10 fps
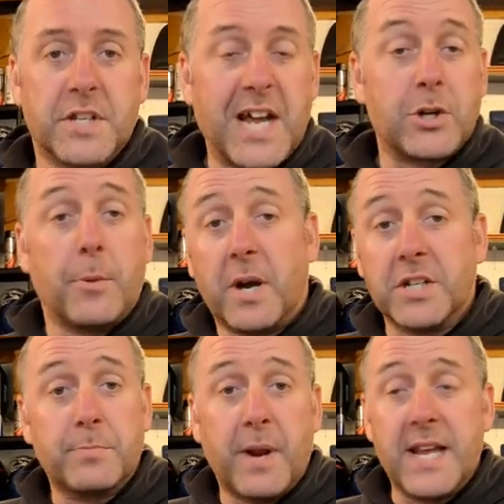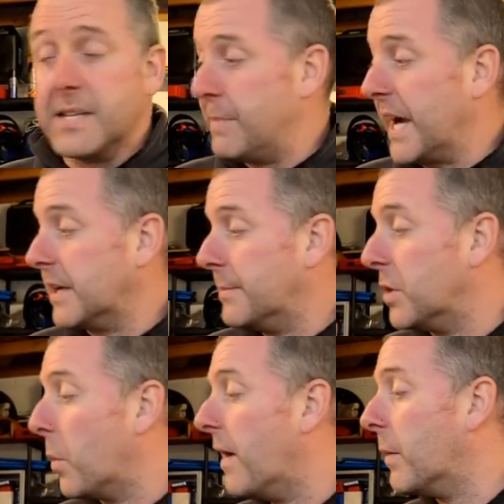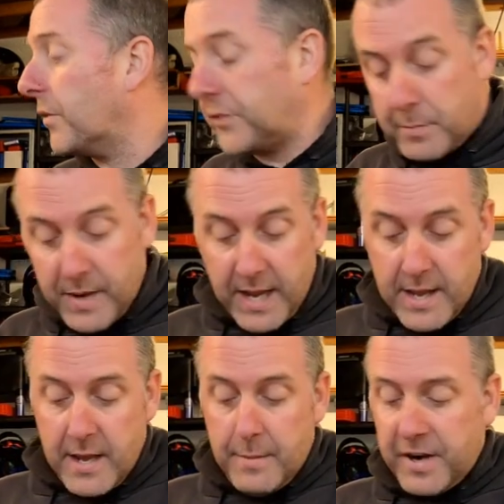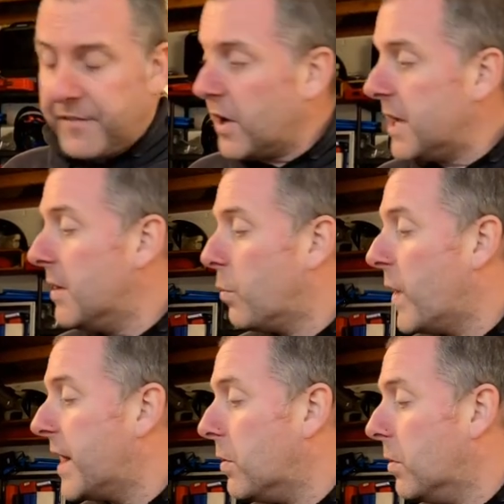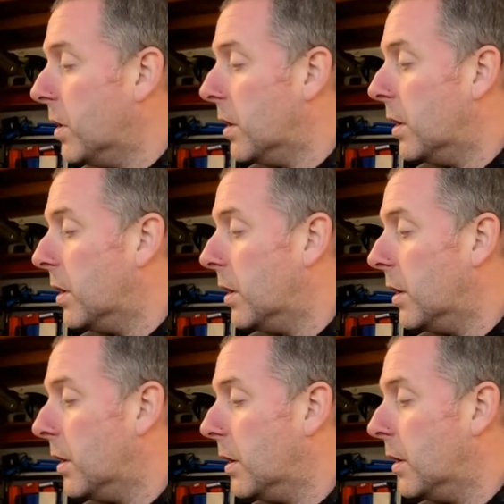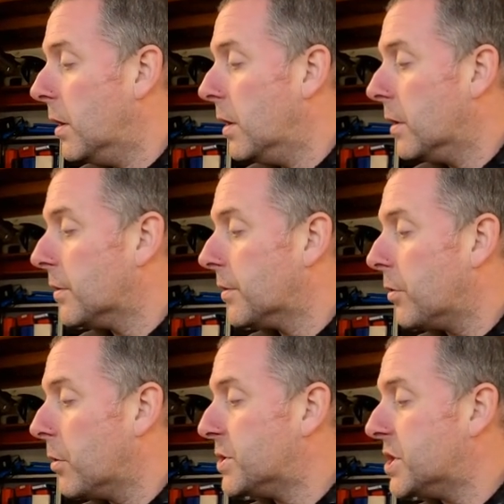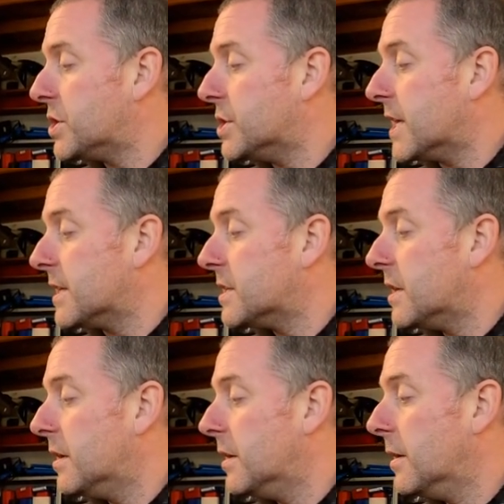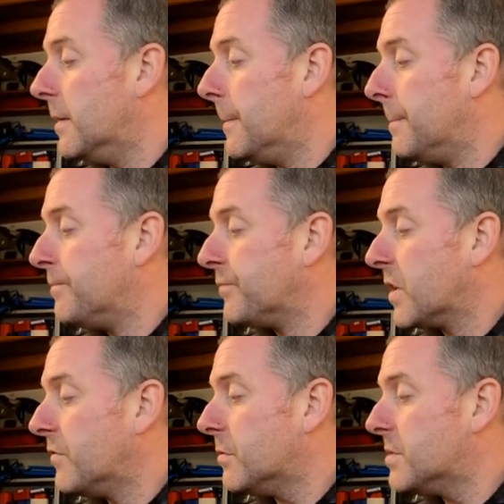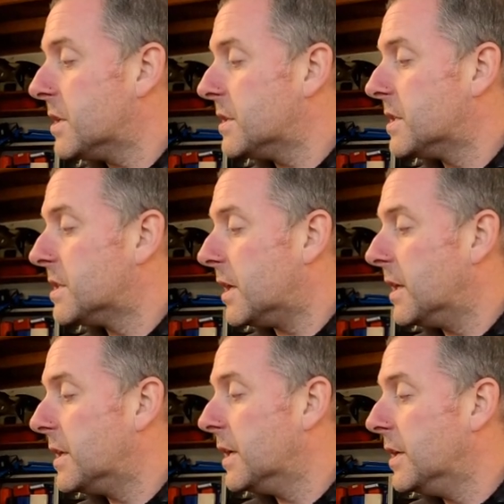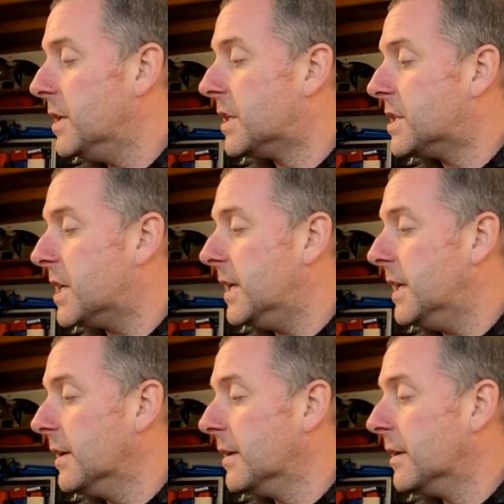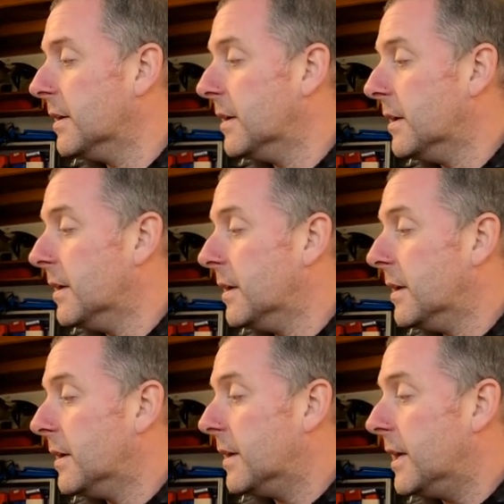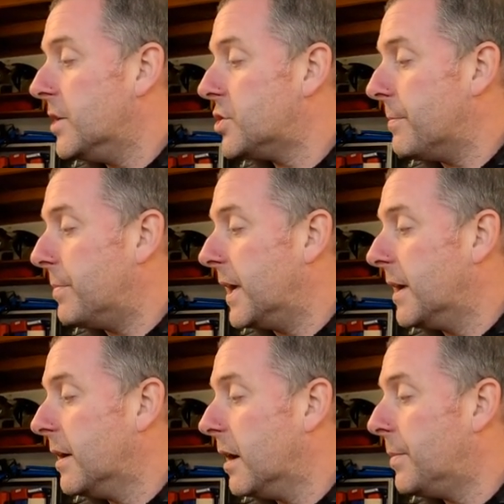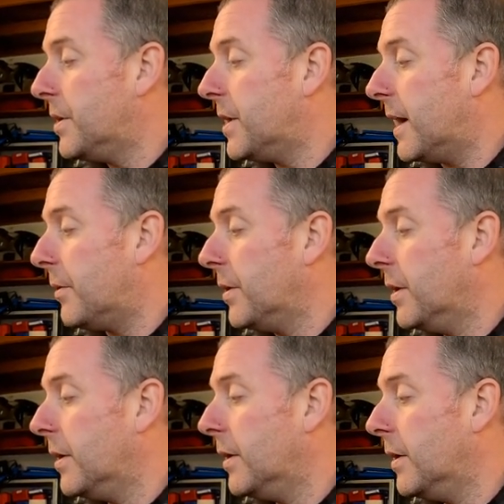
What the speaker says: the dash on my display is bang in the middle where it wants to be. But if I wiggle the throttle position sensor from side to side, you can see it jumping up and down